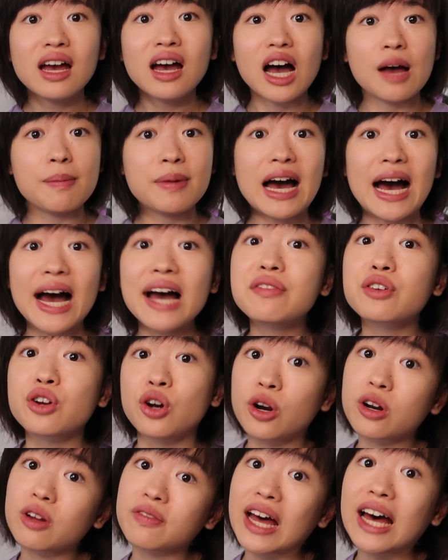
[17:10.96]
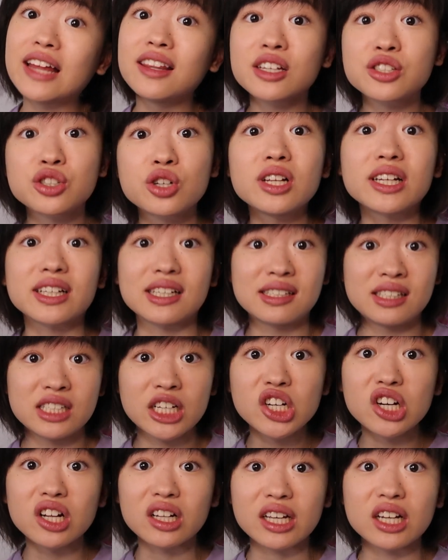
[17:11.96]
I mean, I haven't heard of that unless you're like a
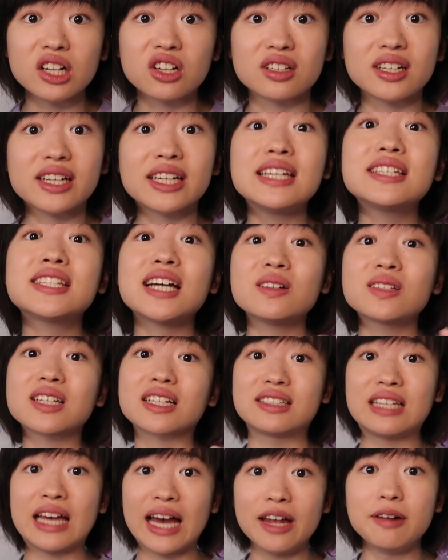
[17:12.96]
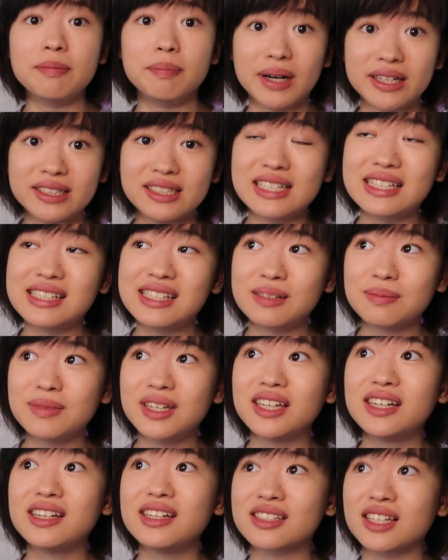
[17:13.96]
serial killer. Like he sounds like Ted Bundy to
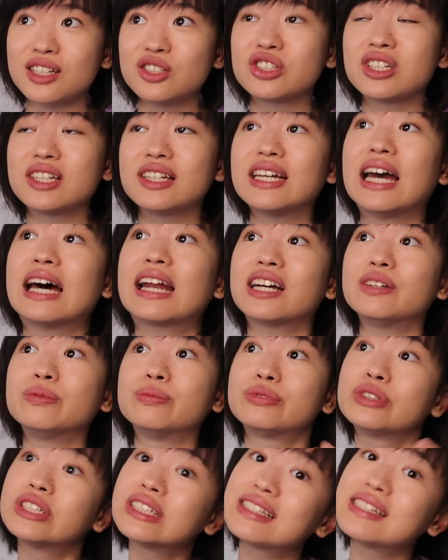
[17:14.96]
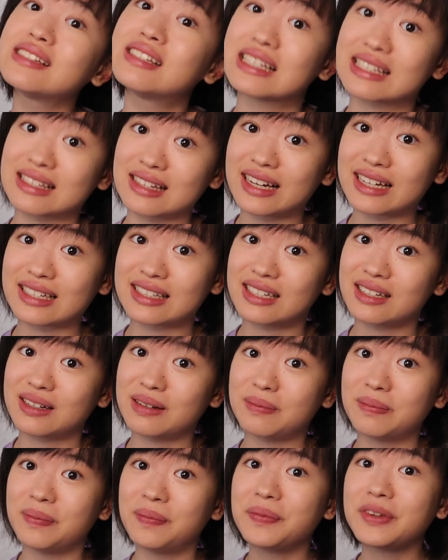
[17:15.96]
me essentially, and I really disliked
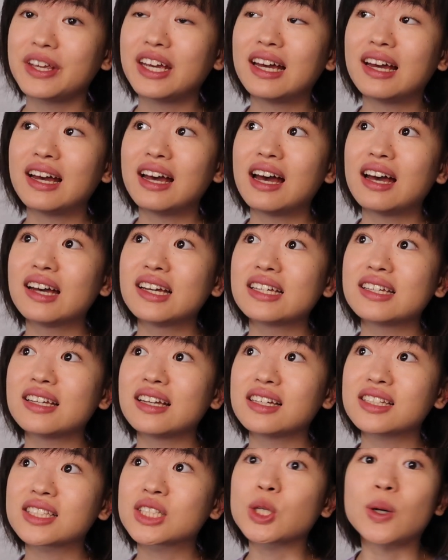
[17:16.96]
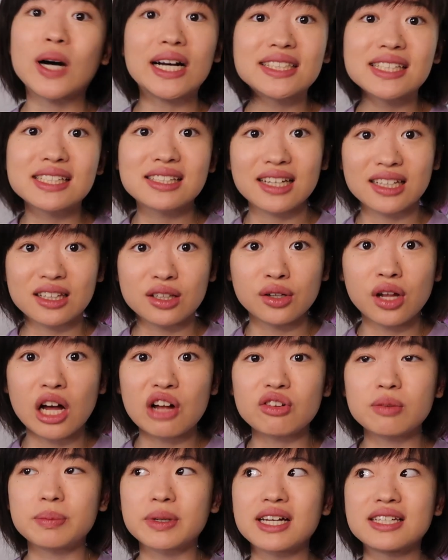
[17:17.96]
him. So I disliked the
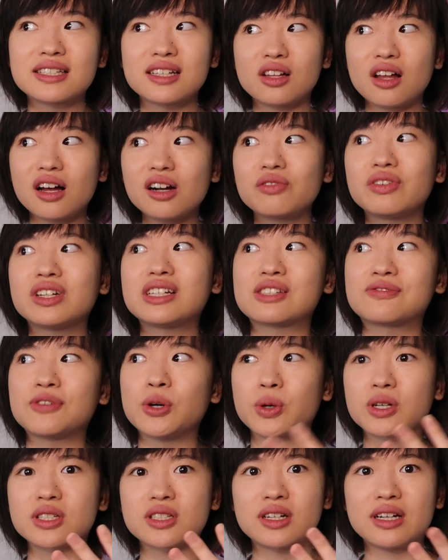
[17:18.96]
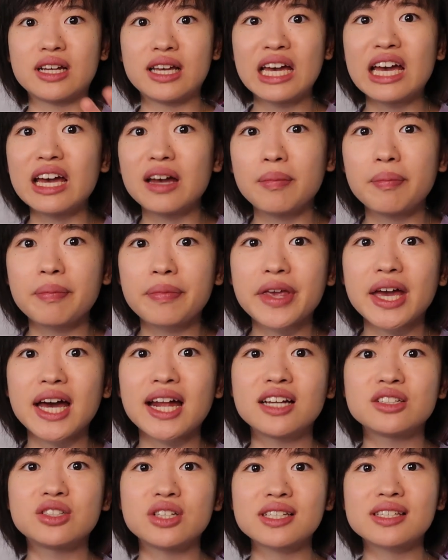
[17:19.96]
novel because a lot of it is focused on him,
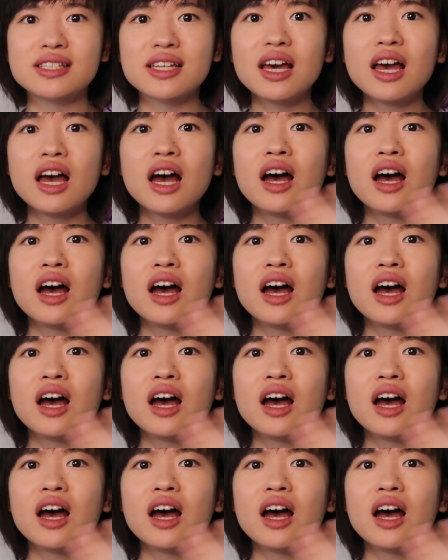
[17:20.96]
and I just